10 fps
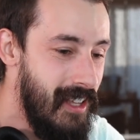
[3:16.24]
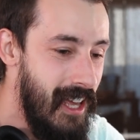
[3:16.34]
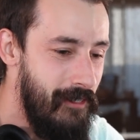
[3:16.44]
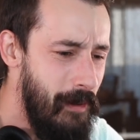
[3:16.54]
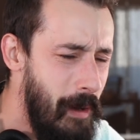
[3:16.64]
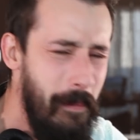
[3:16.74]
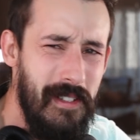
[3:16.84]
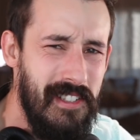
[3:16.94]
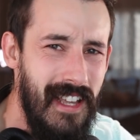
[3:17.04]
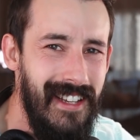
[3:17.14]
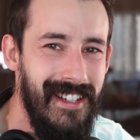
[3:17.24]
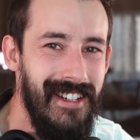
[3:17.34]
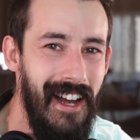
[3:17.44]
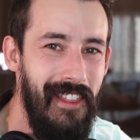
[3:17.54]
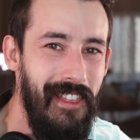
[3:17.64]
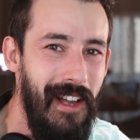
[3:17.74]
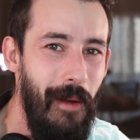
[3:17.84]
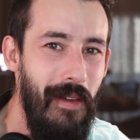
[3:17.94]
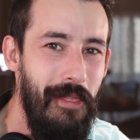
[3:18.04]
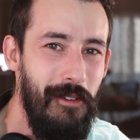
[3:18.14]
And if I'm not mistaken, I think
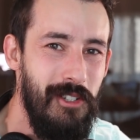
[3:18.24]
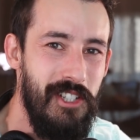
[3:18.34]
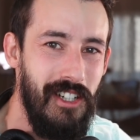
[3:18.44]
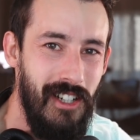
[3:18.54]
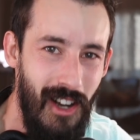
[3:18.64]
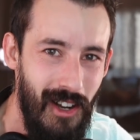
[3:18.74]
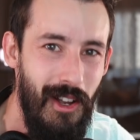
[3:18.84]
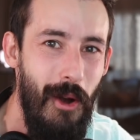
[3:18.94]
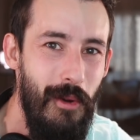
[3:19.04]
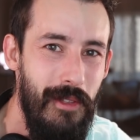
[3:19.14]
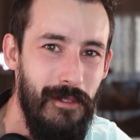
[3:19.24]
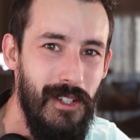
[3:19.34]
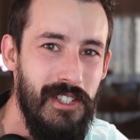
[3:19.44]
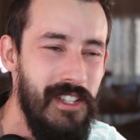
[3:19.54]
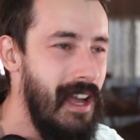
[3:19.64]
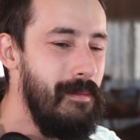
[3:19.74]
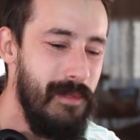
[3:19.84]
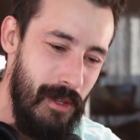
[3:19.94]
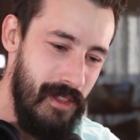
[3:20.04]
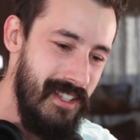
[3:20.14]
I went through Chicago the first time,
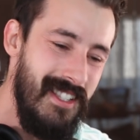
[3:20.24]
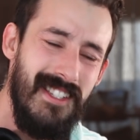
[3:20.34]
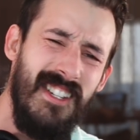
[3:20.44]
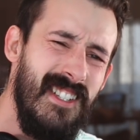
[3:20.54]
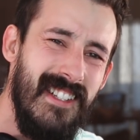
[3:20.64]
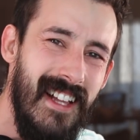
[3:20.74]
so this is just